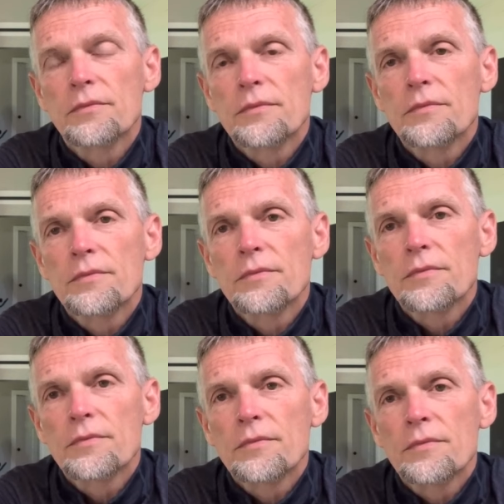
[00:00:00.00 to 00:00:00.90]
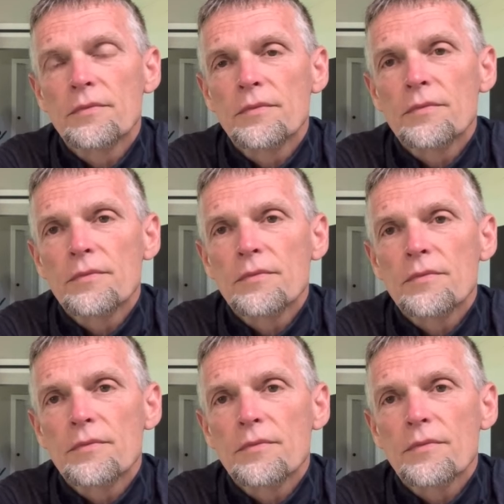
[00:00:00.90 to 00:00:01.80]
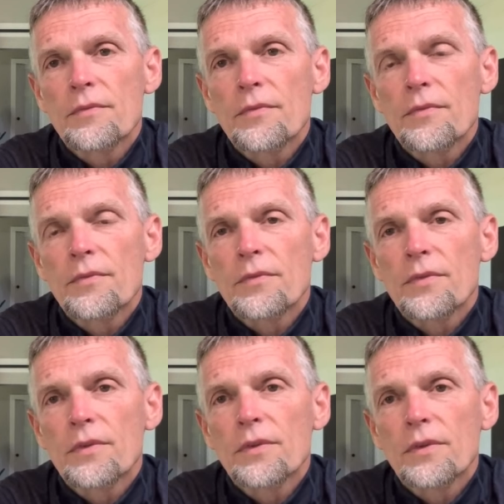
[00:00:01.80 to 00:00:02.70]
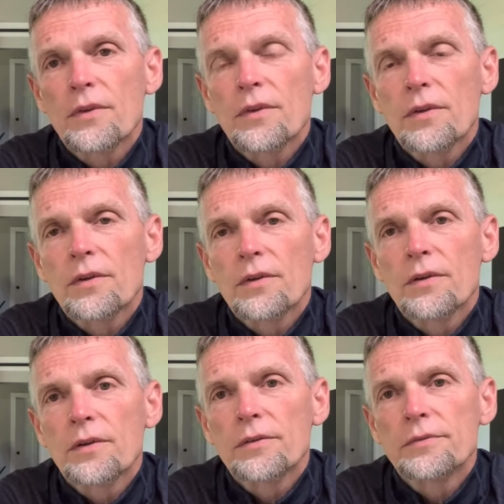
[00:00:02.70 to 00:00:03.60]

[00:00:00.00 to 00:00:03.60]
No words are spoken by the person on screen.